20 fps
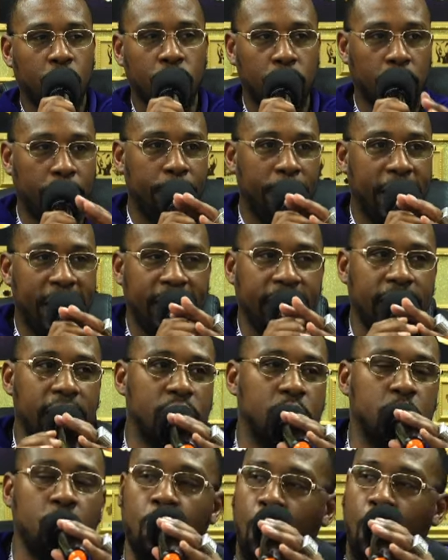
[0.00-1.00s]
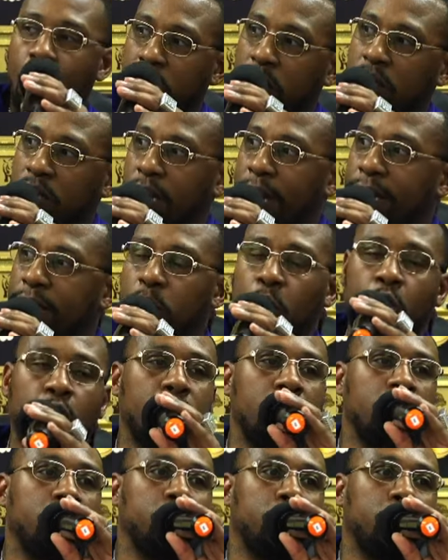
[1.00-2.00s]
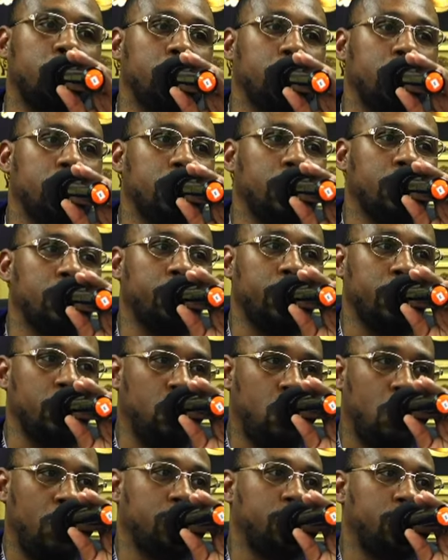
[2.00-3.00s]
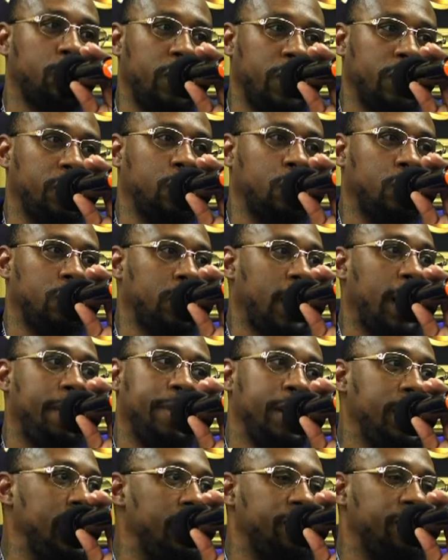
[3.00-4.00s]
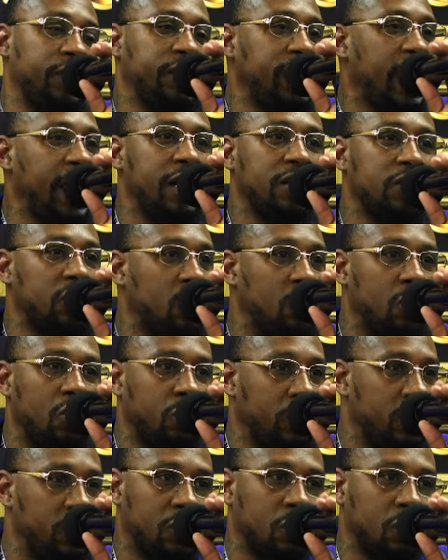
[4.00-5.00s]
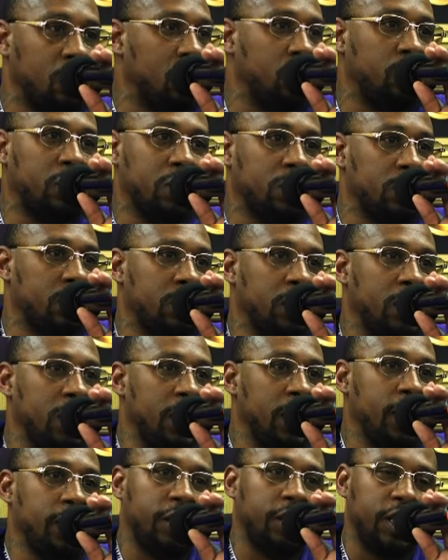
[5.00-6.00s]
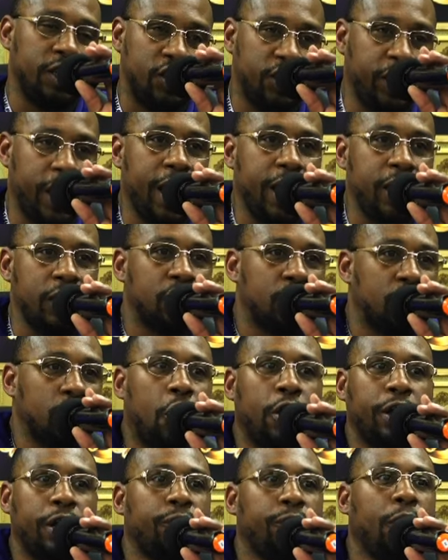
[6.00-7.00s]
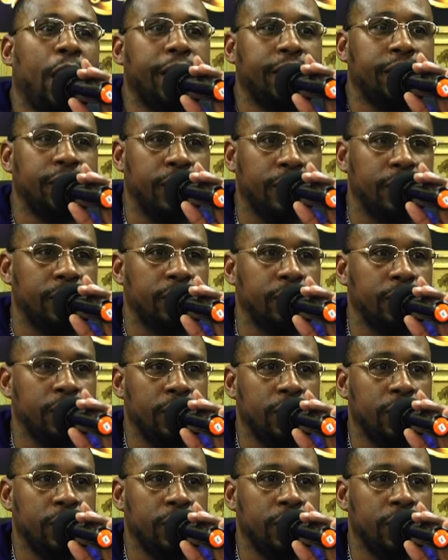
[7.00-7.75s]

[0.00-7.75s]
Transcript: the man that you walked in that door when you walked through that door. How many ever days ago, weeks ago it was. The change started right then.